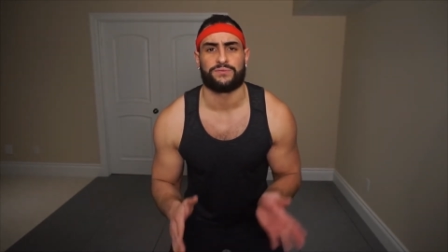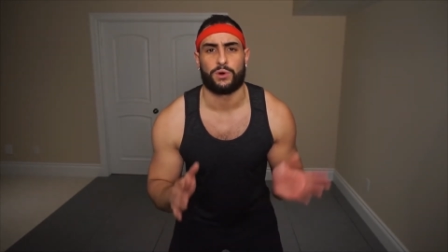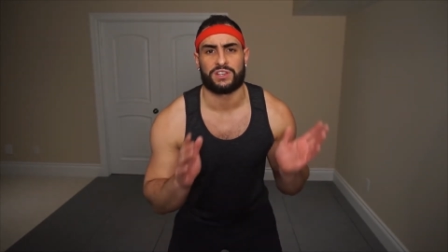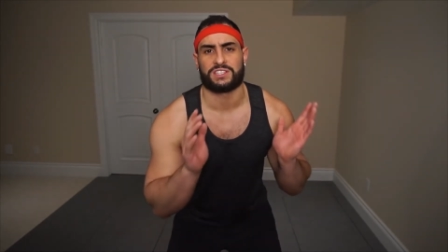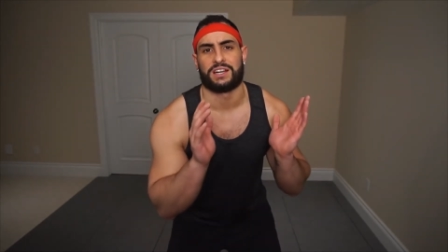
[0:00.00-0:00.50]

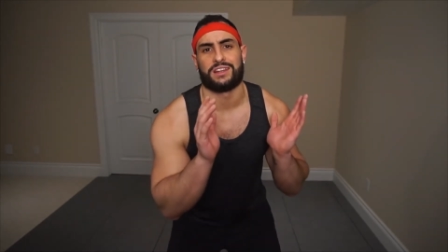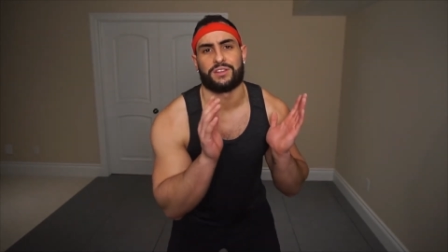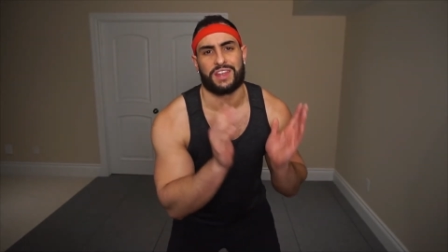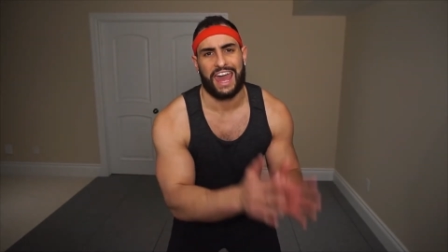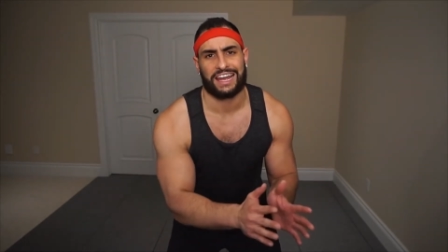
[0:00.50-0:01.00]
focused on
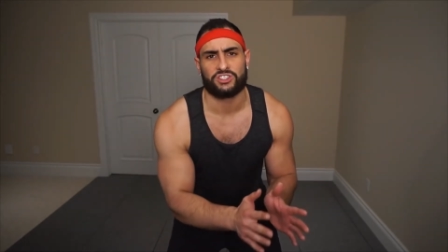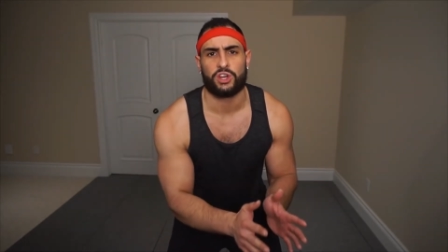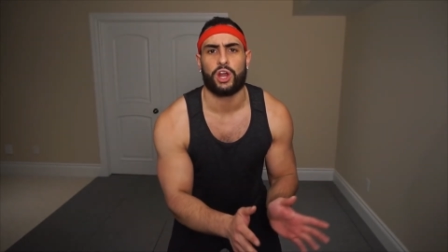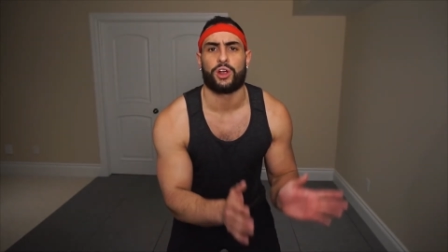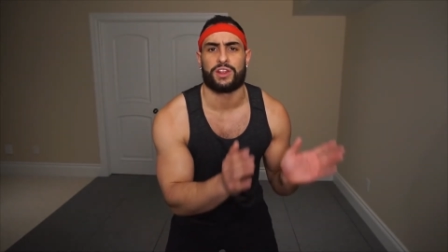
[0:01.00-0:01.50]
either the
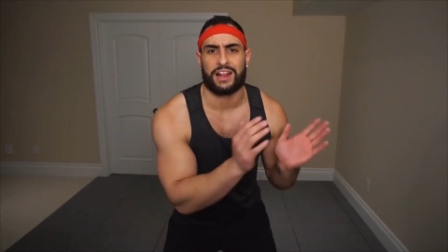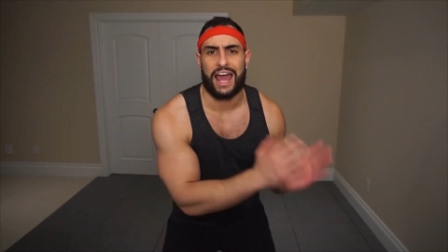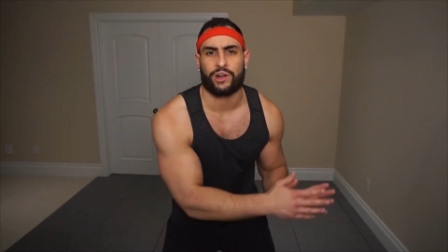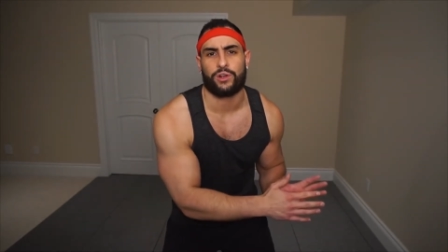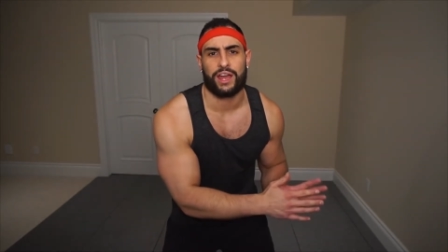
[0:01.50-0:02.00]
anterior or the
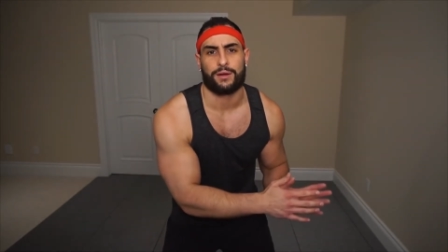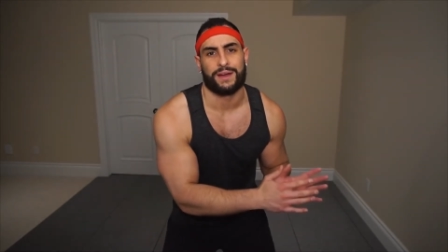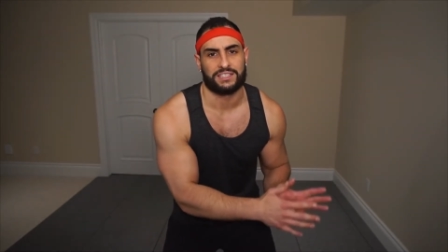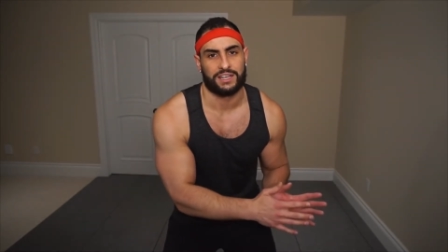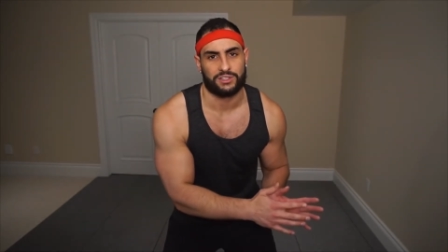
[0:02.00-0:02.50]
lateral head of
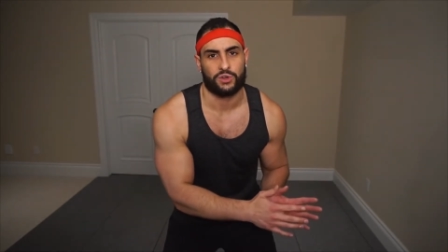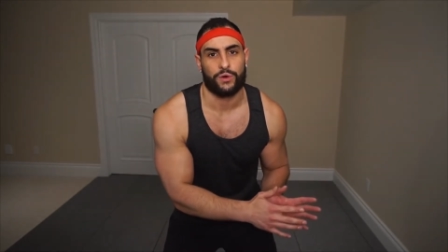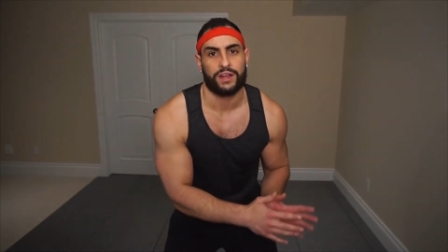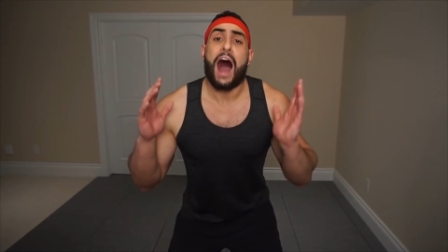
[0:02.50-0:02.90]
my deltoid,